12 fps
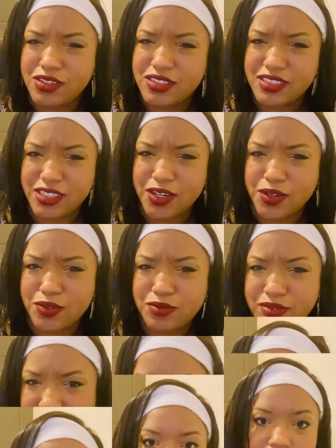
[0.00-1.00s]
So
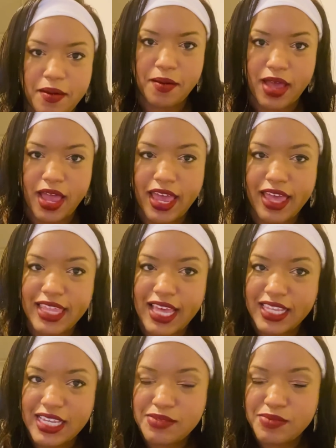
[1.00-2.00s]
yeah. And that
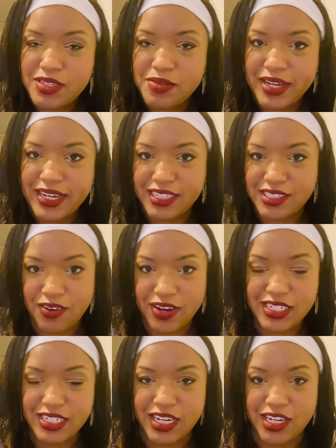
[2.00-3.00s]
leads me to my next
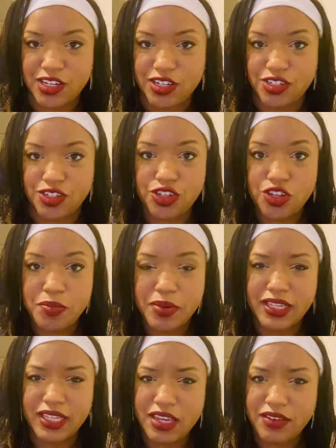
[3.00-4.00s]
question. Do you
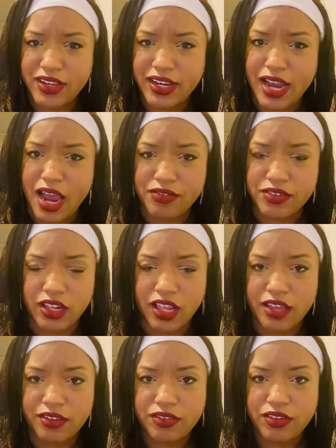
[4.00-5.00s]
believe in an
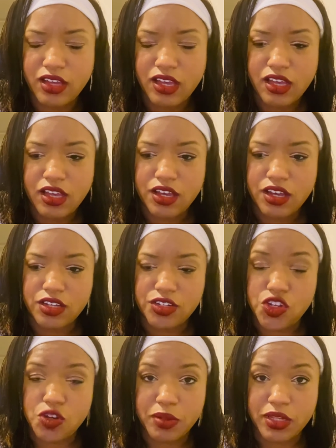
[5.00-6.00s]
afterlife? Do
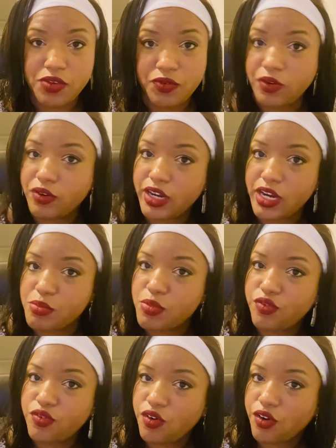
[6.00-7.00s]
you believe we were here
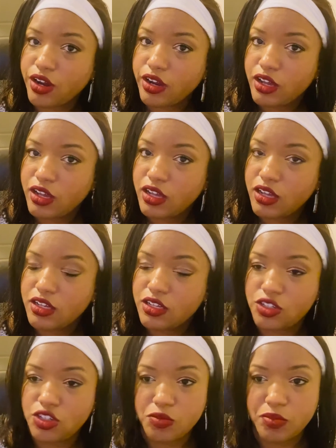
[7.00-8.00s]
before?
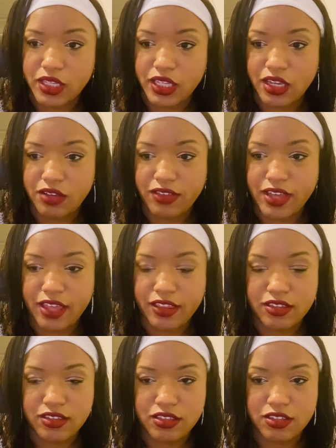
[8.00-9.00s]
Do you believe that
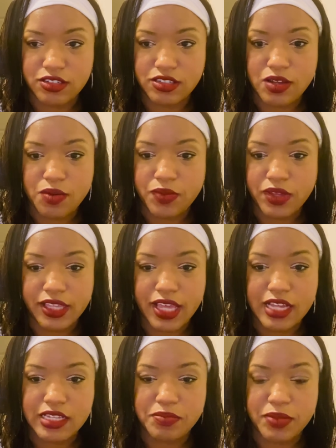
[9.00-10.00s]
there's something
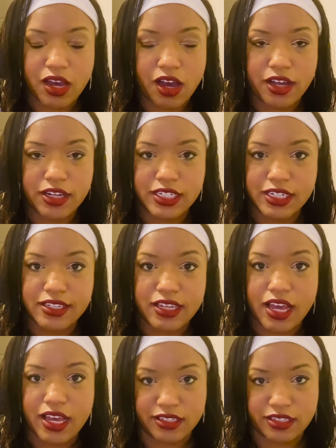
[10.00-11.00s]
that's beyond just
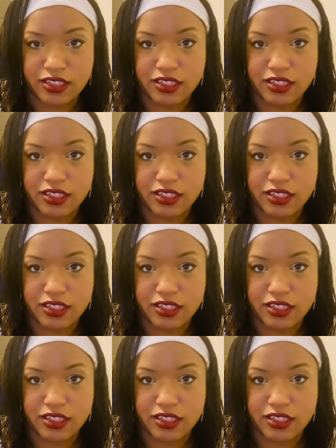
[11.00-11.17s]
us?